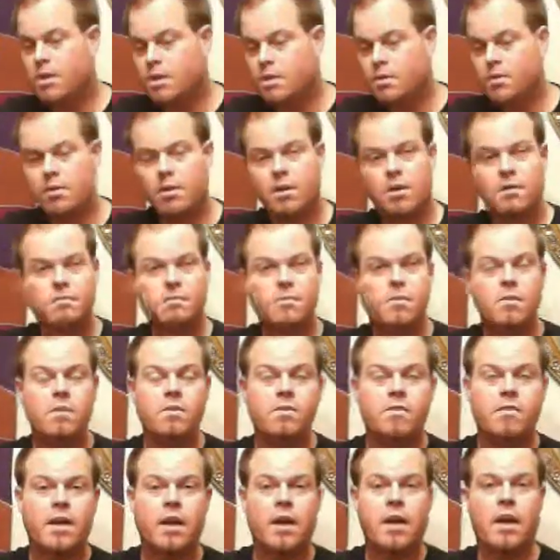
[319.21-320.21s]
You want to
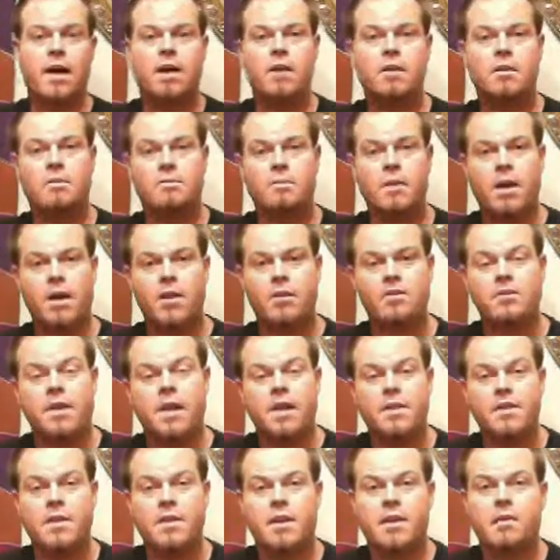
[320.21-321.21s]
move that out of your bowels
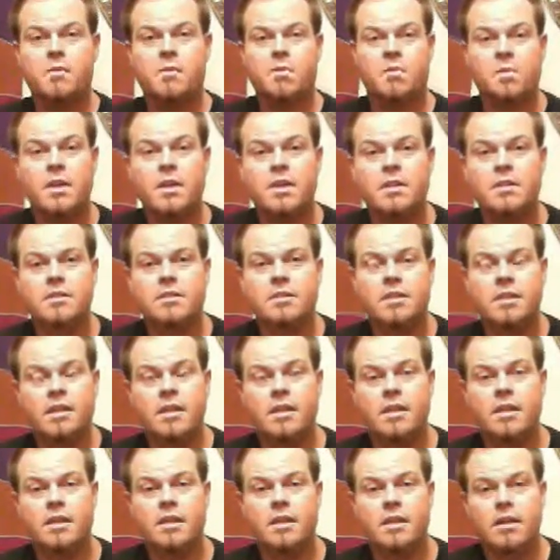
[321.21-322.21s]
and then
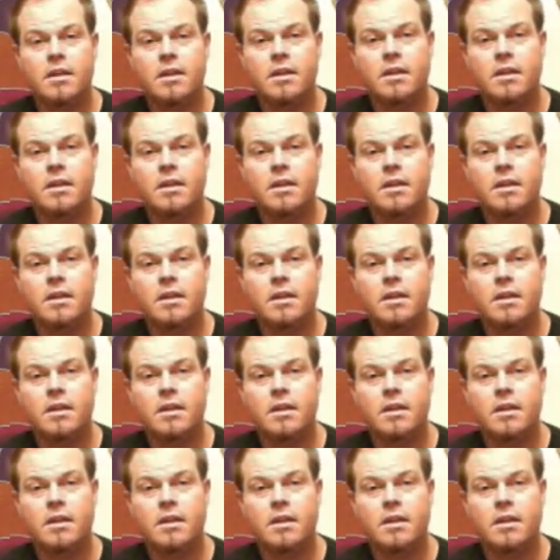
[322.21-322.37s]
reseed